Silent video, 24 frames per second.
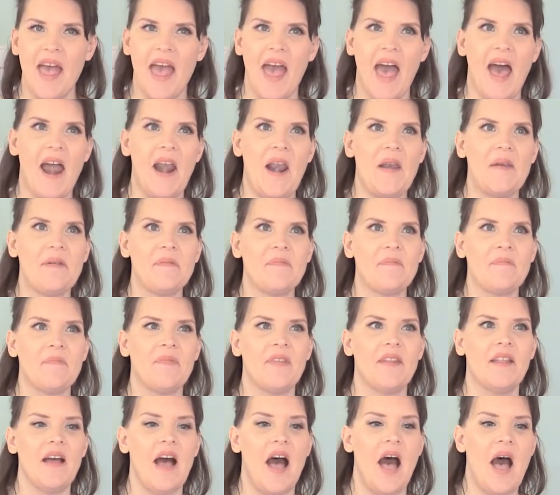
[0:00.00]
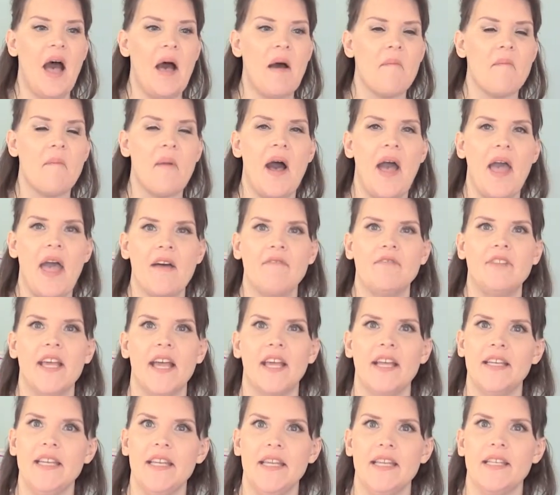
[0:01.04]
And I have
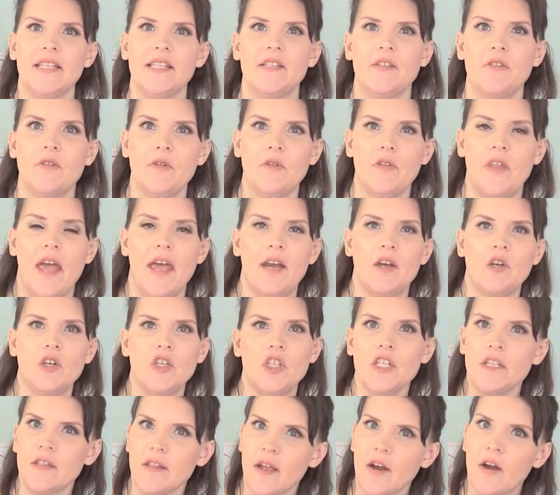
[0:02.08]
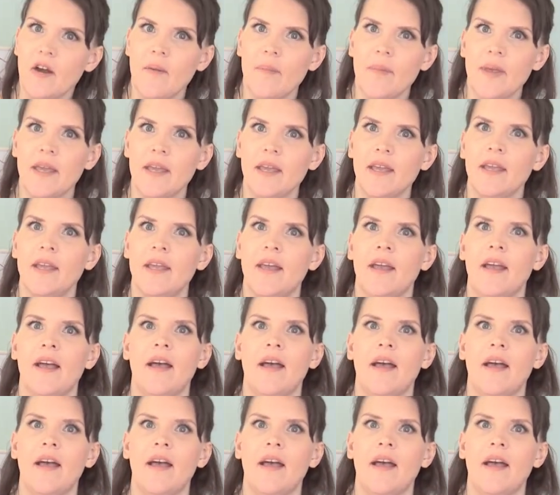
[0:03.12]
techniques through the energy therapy,